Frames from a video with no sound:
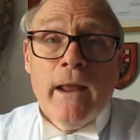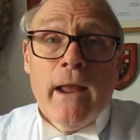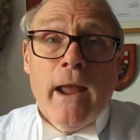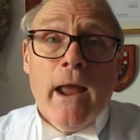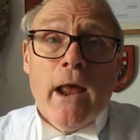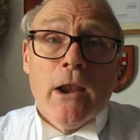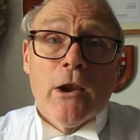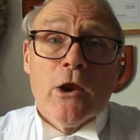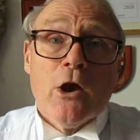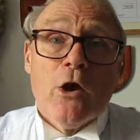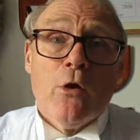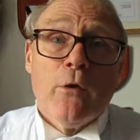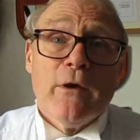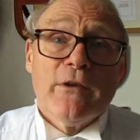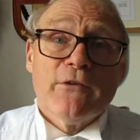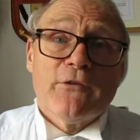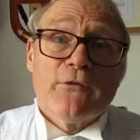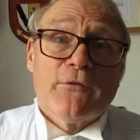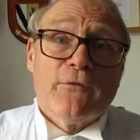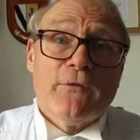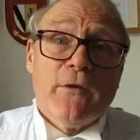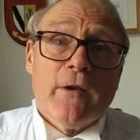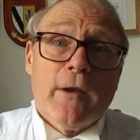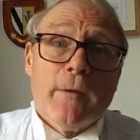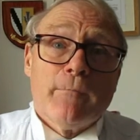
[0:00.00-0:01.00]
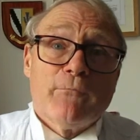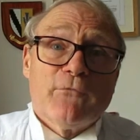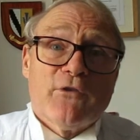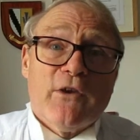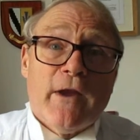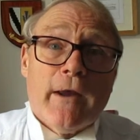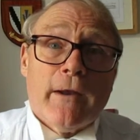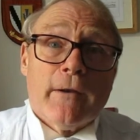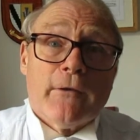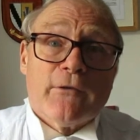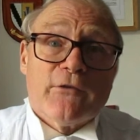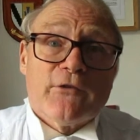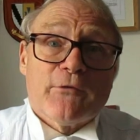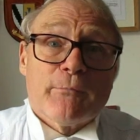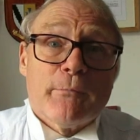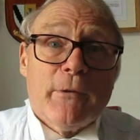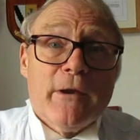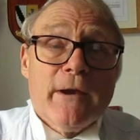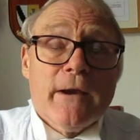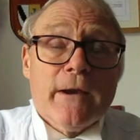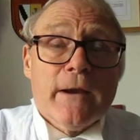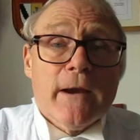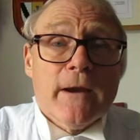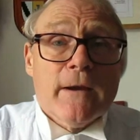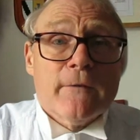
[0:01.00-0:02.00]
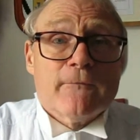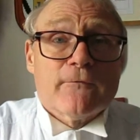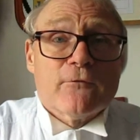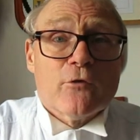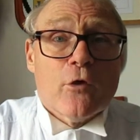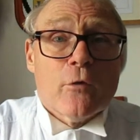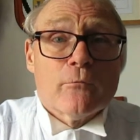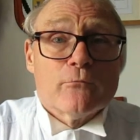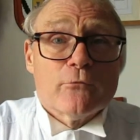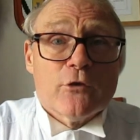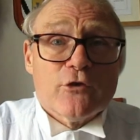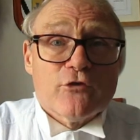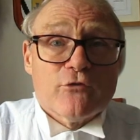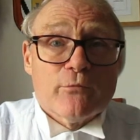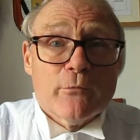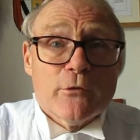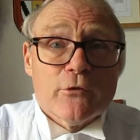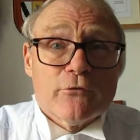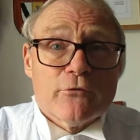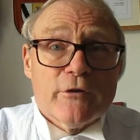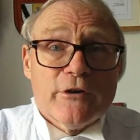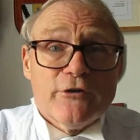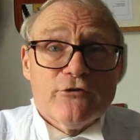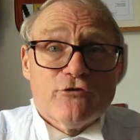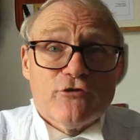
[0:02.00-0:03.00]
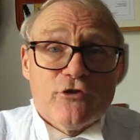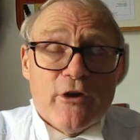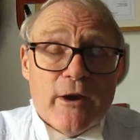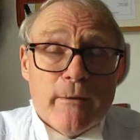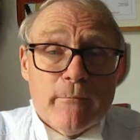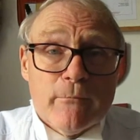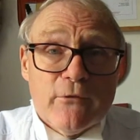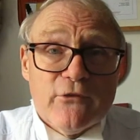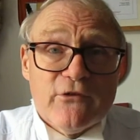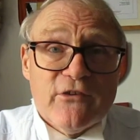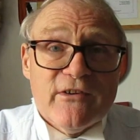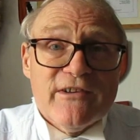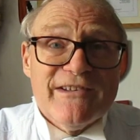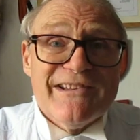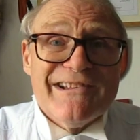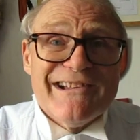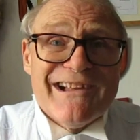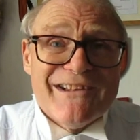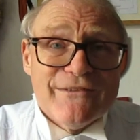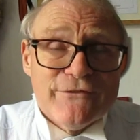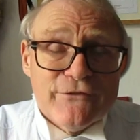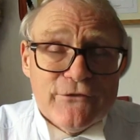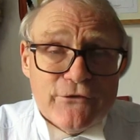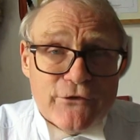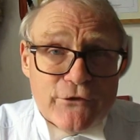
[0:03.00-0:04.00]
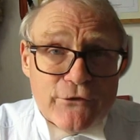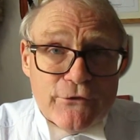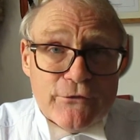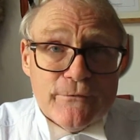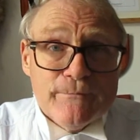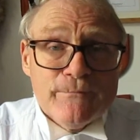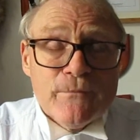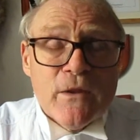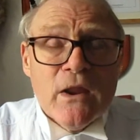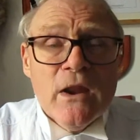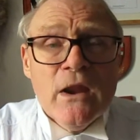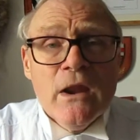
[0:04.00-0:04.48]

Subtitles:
Hello, it's Phillip Taylor speaking from Richmond Green Chambers in London.